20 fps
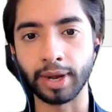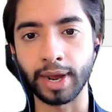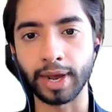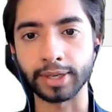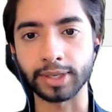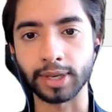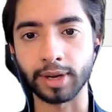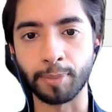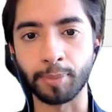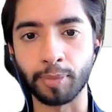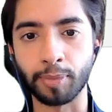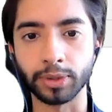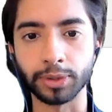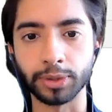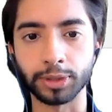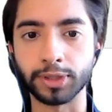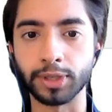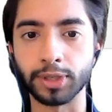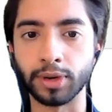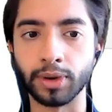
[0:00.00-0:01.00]
then as it
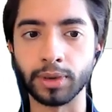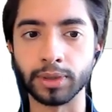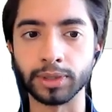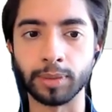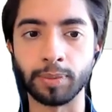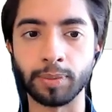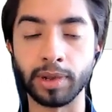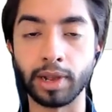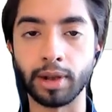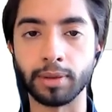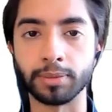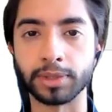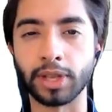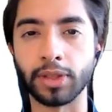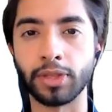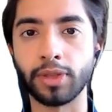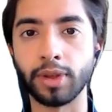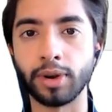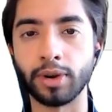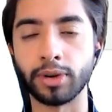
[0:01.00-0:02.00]
approaches the nose, it becomes
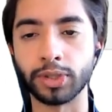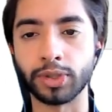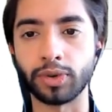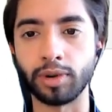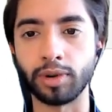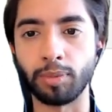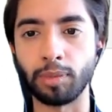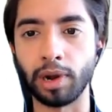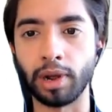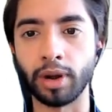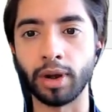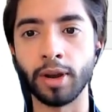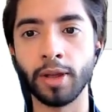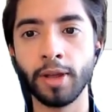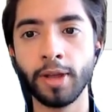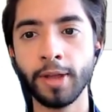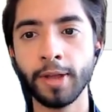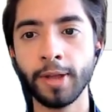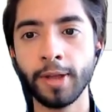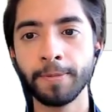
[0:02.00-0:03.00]
a thinner streamline.
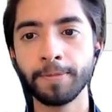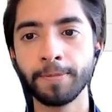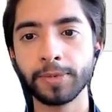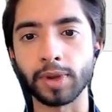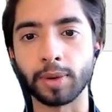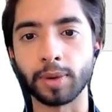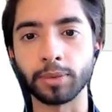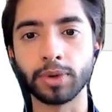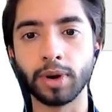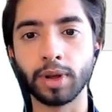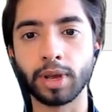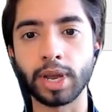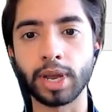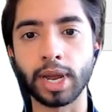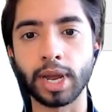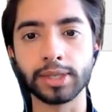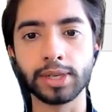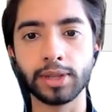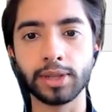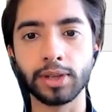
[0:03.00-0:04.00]
So I'm going to
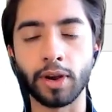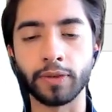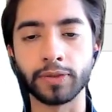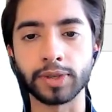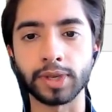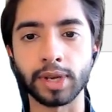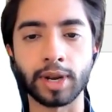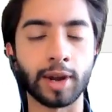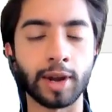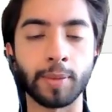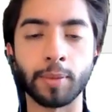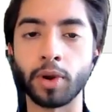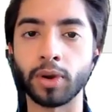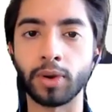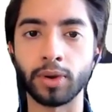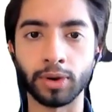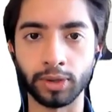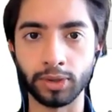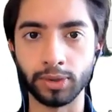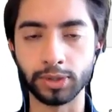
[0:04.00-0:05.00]
cancel the offset, and I'm
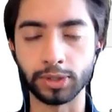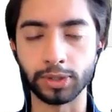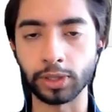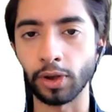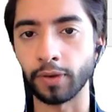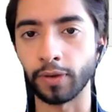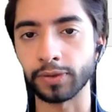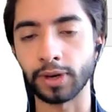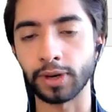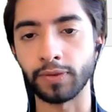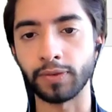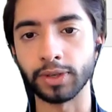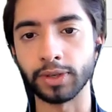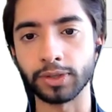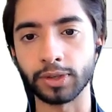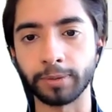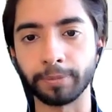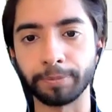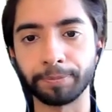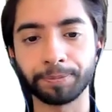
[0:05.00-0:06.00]
not going to use the offset
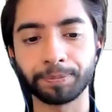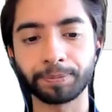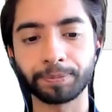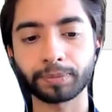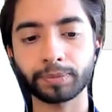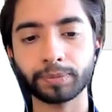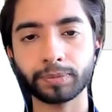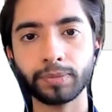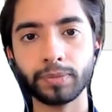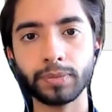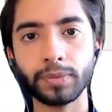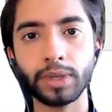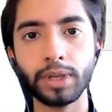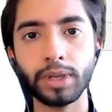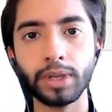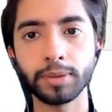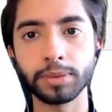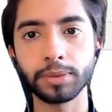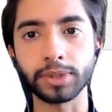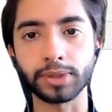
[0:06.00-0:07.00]
feature.
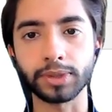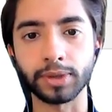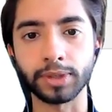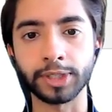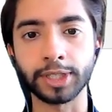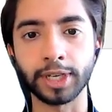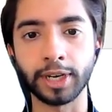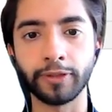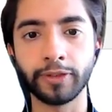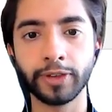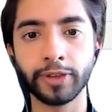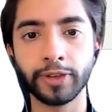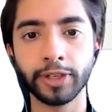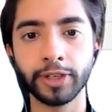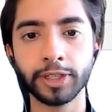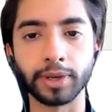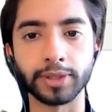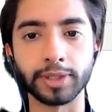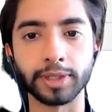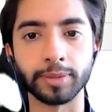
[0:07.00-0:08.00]
I'm just going to save this
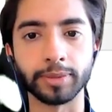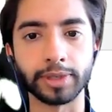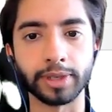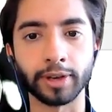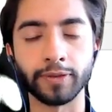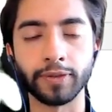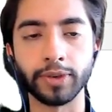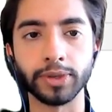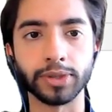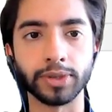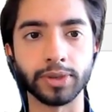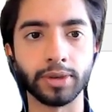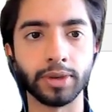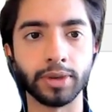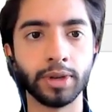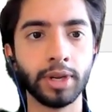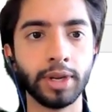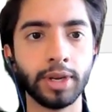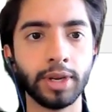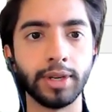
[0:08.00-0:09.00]
because it seems like
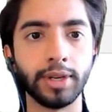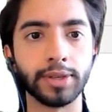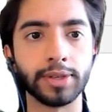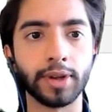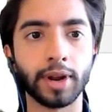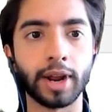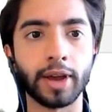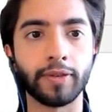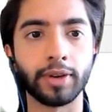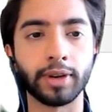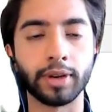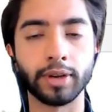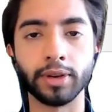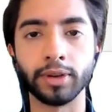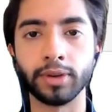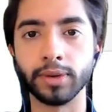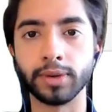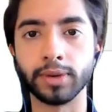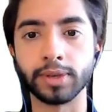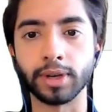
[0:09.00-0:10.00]
Fusion is not having
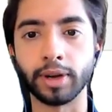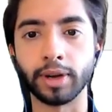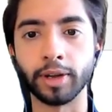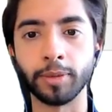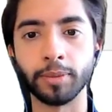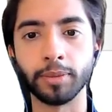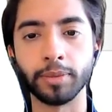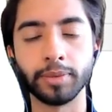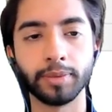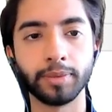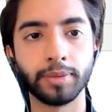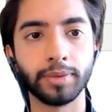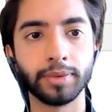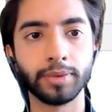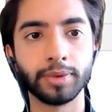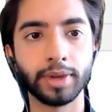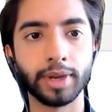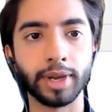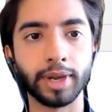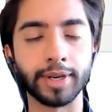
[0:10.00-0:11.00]
a good time
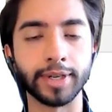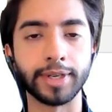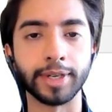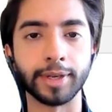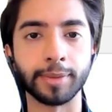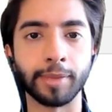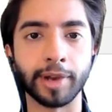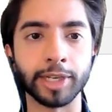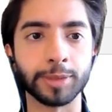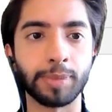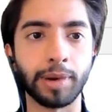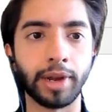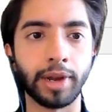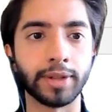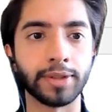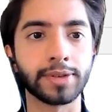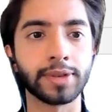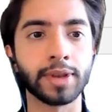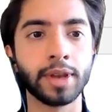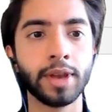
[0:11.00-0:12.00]
editing my
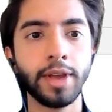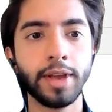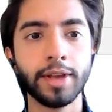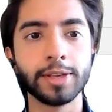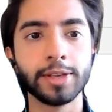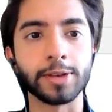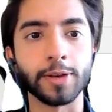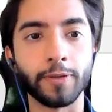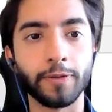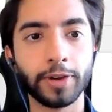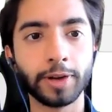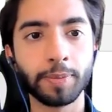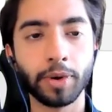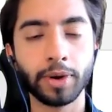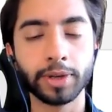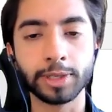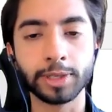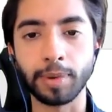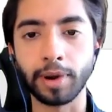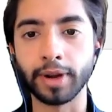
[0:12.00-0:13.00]
splines. So fit
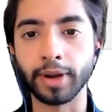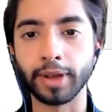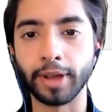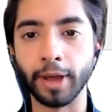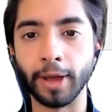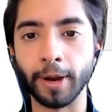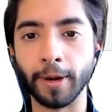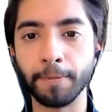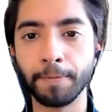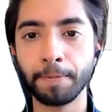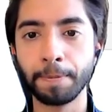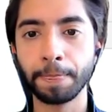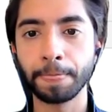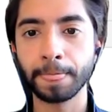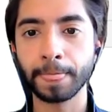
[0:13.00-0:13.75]
point spline again,